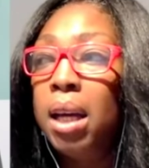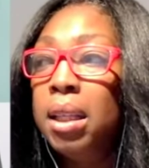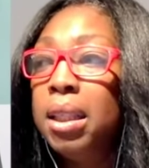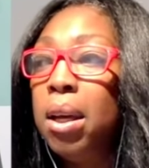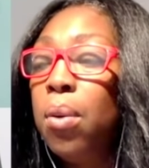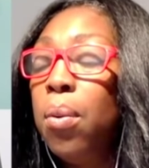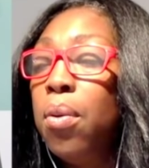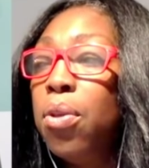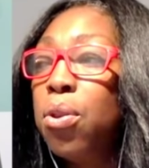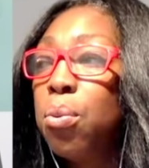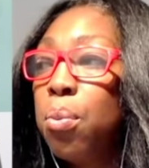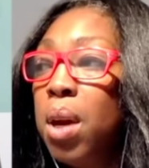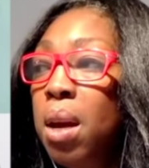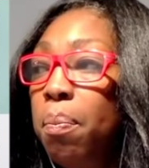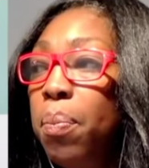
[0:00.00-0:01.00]
So
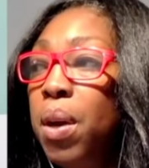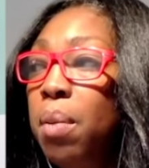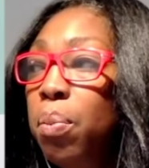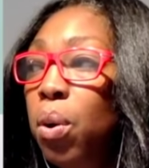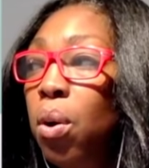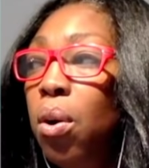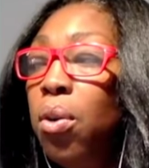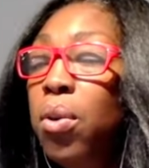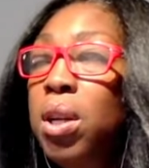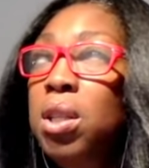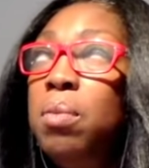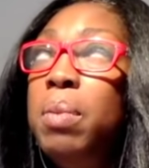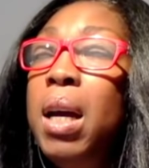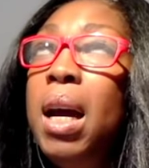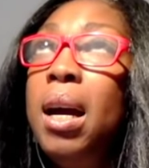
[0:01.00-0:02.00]
three people are going
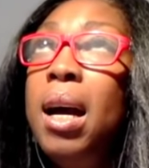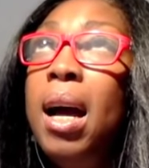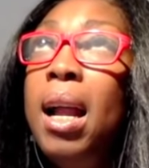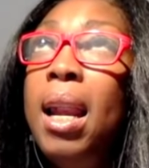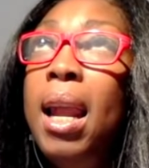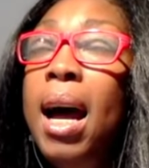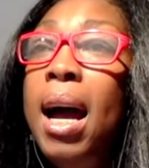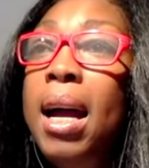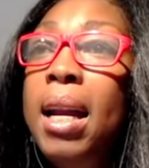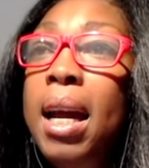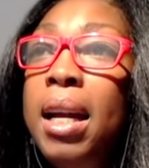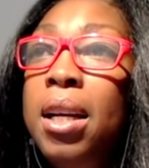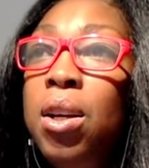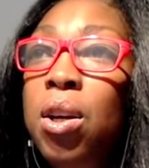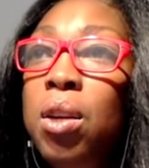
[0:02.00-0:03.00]
to be aligned,
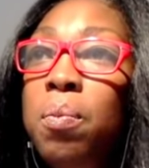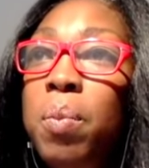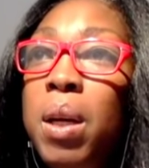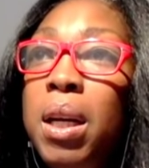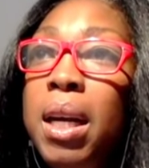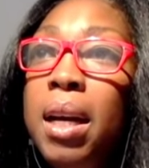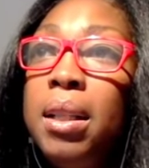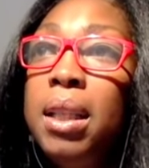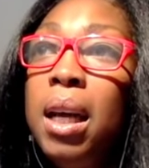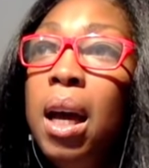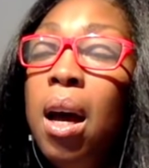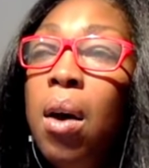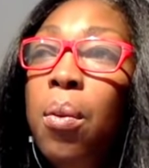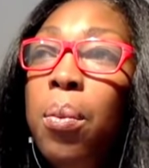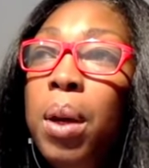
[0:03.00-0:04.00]
and it could be that
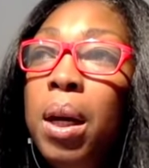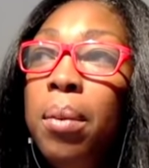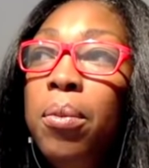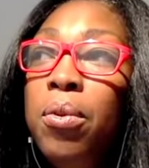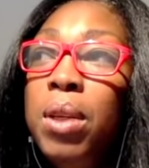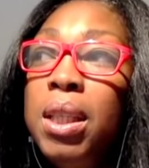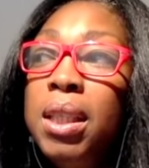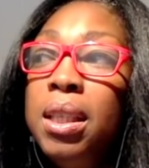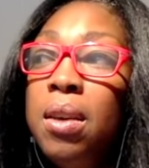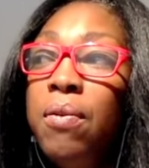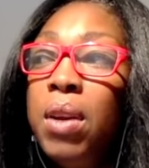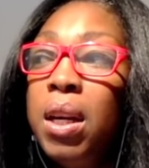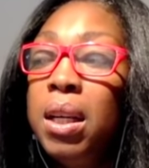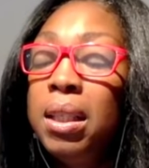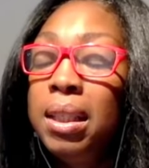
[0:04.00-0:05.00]
what I'm
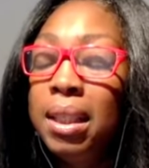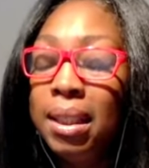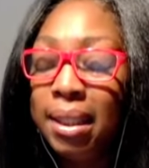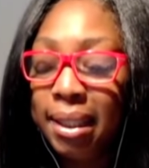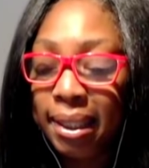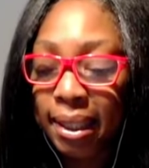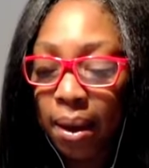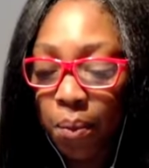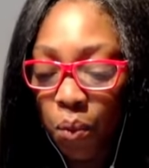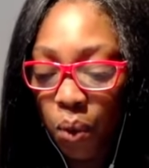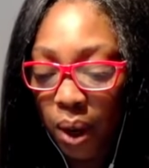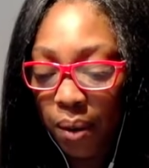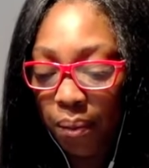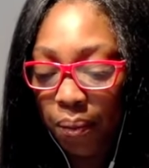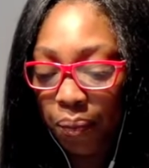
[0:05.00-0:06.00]
receiving is that
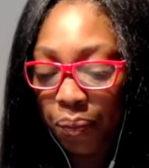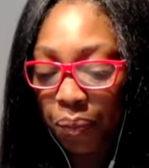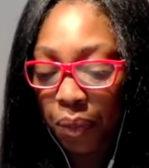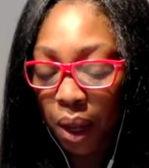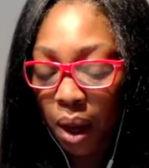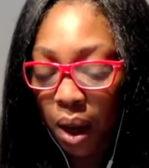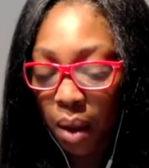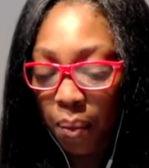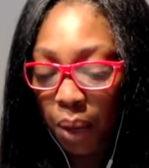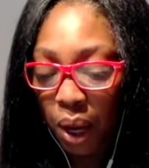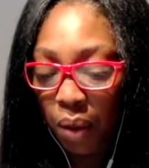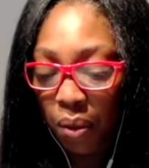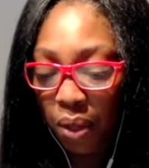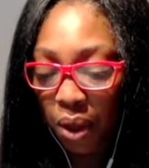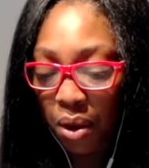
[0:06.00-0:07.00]
someone
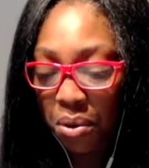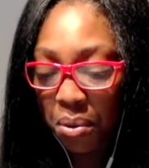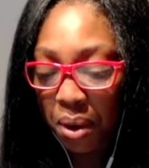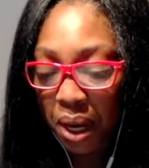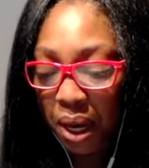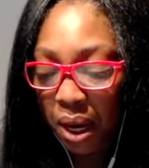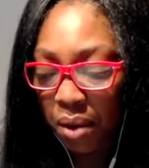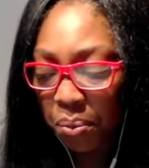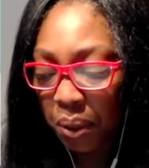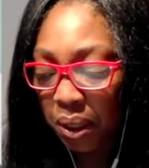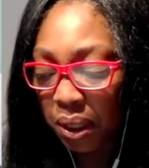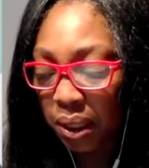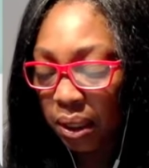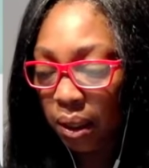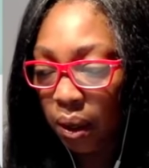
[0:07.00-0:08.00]
out there, your kid
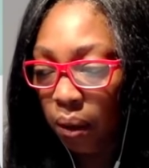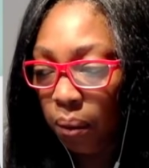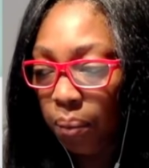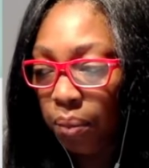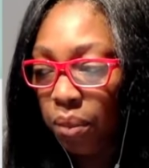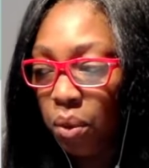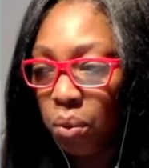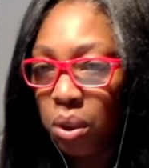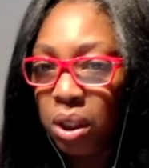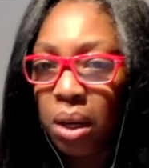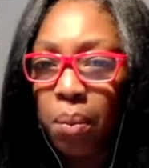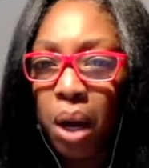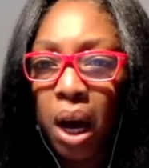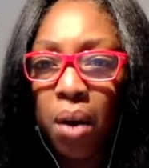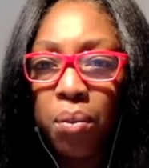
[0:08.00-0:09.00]
was or
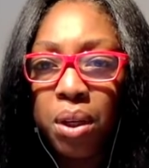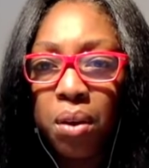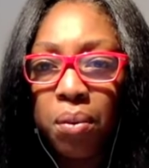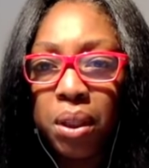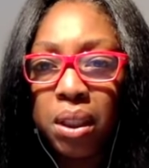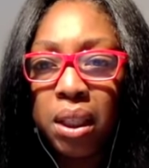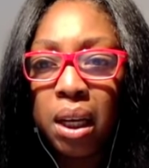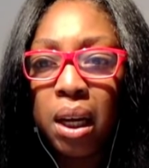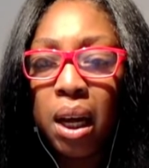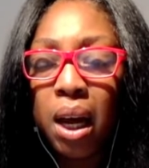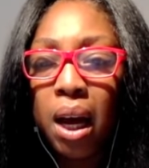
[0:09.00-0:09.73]
somehow there was a